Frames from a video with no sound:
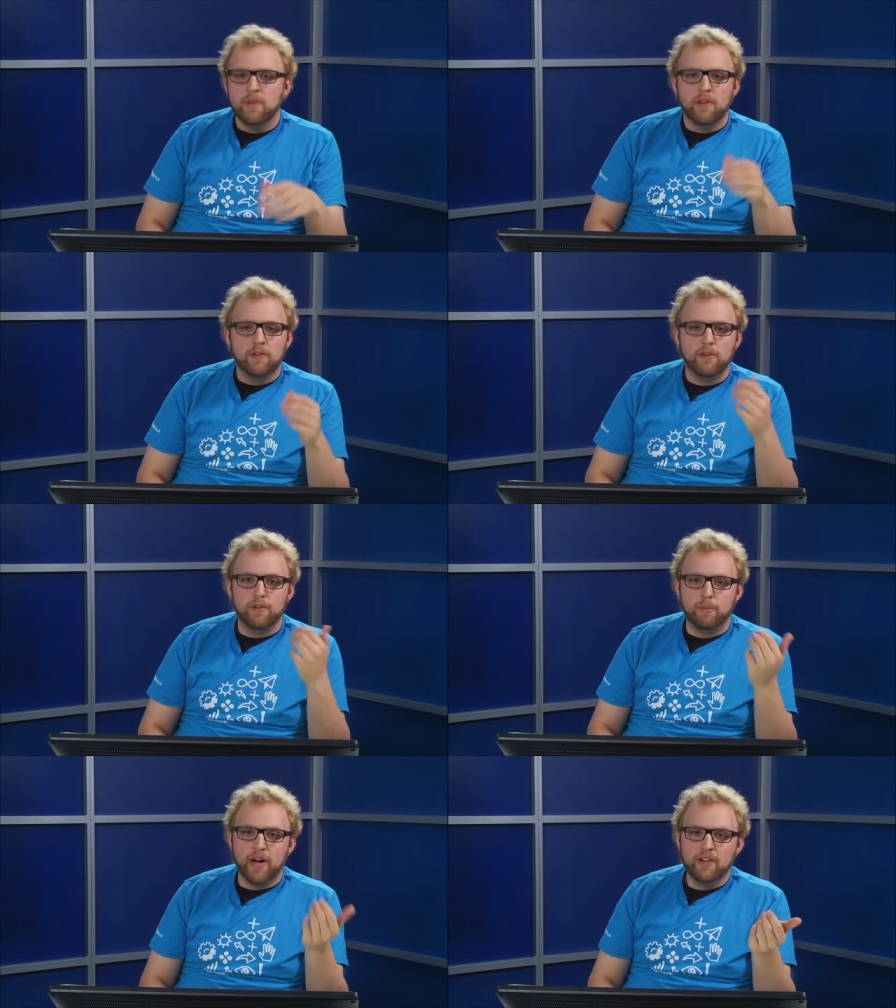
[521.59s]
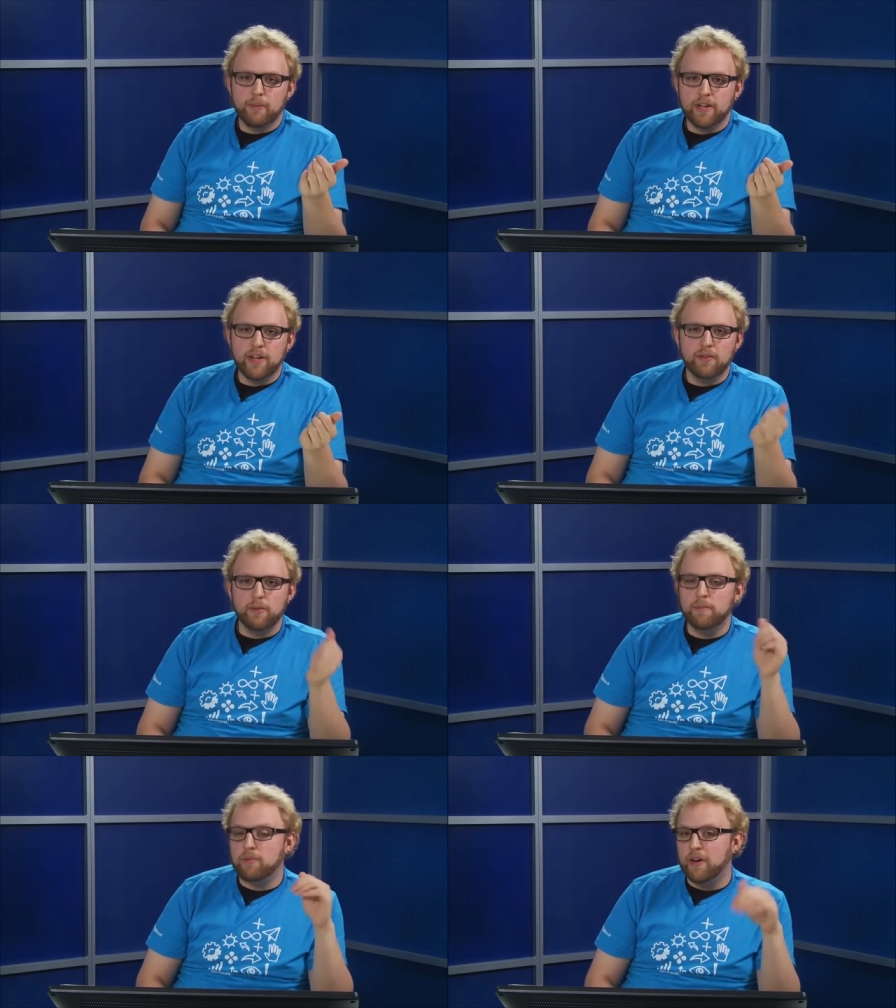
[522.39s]
So for Blast Monkeys,
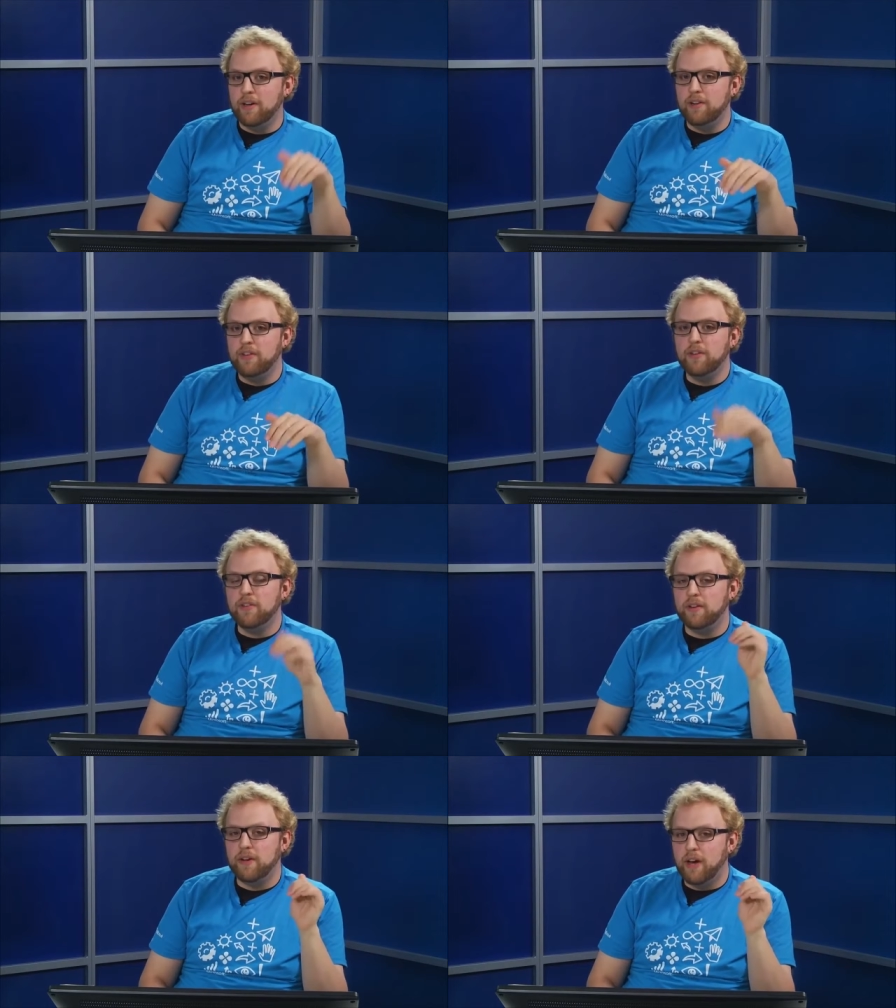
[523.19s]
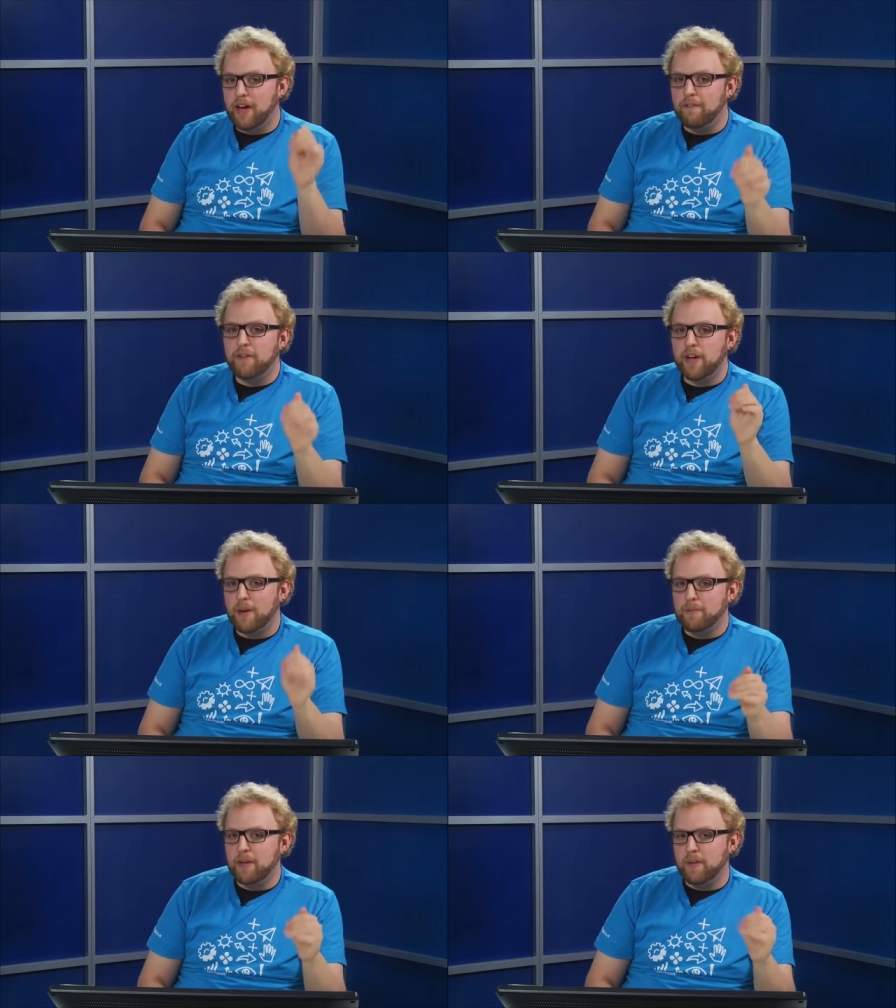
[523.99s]
we pride ourselves that every
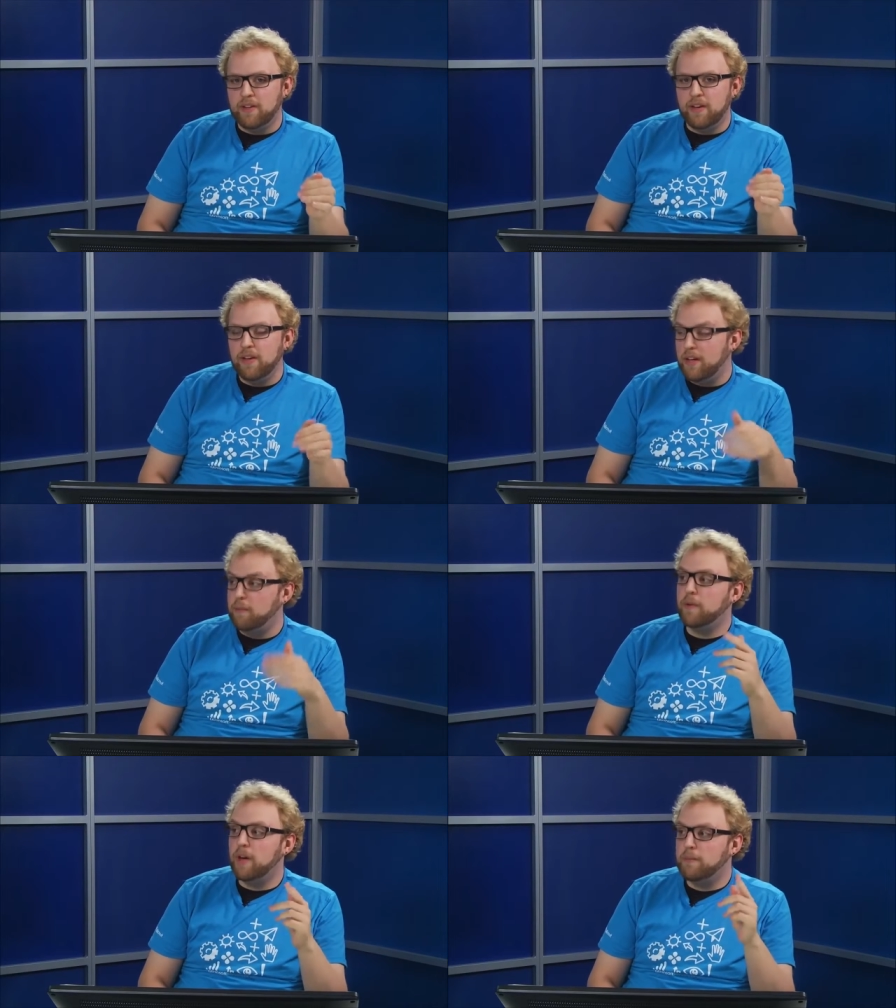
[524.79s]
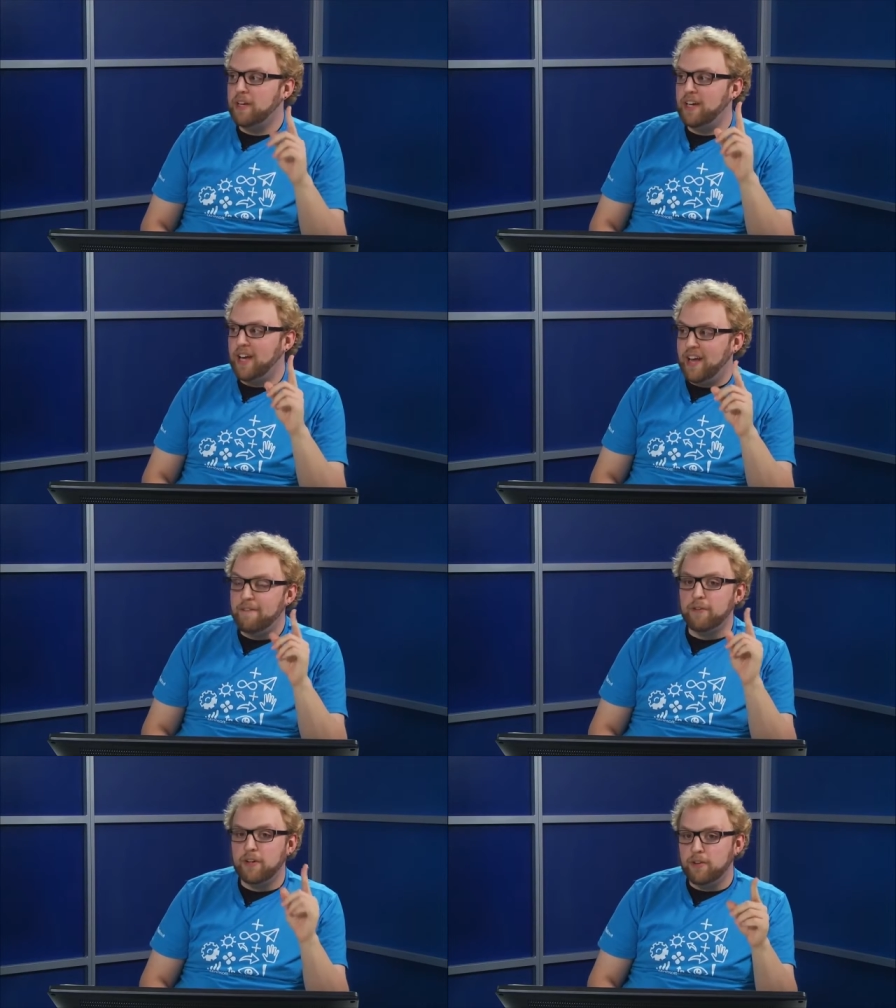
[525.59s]
update we did, and we were updating
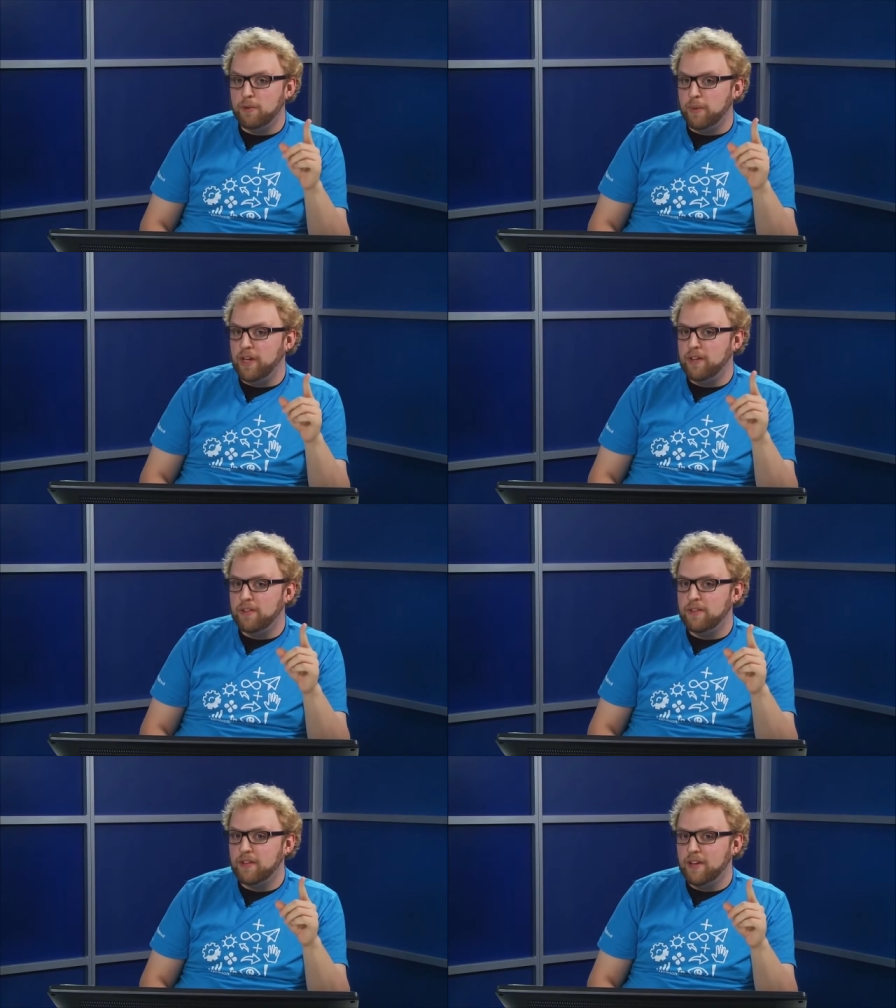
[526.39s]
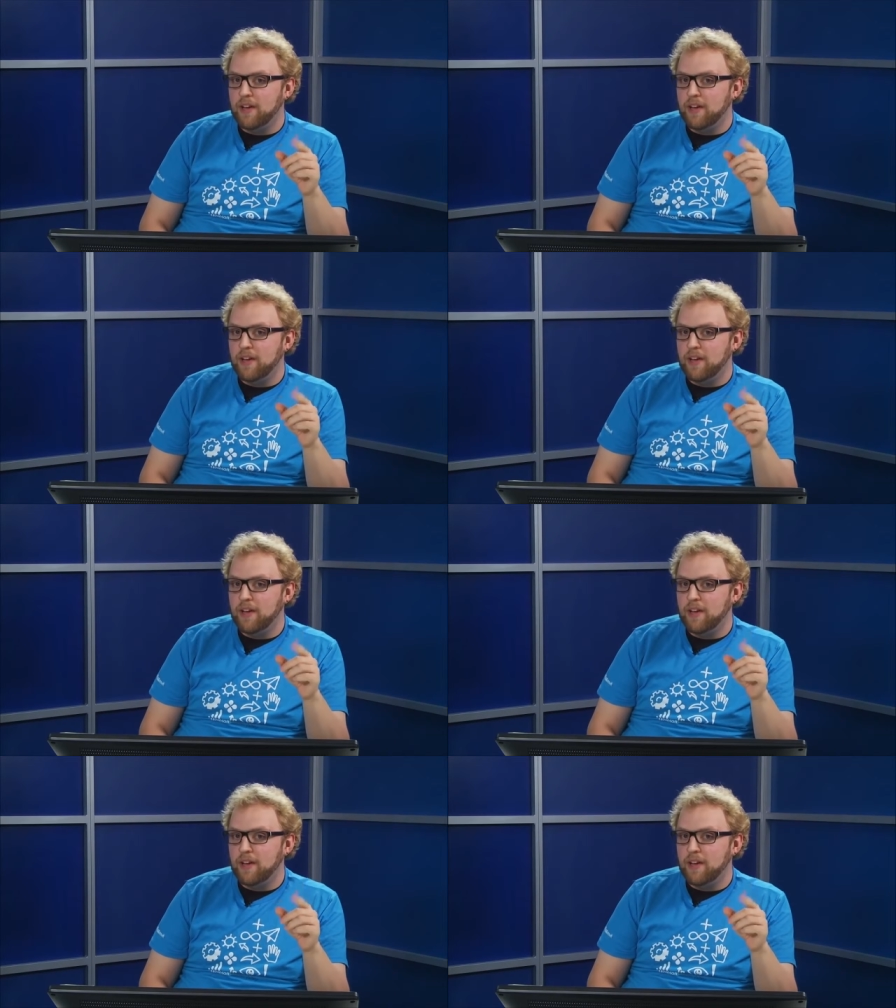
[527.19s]
every two weeks,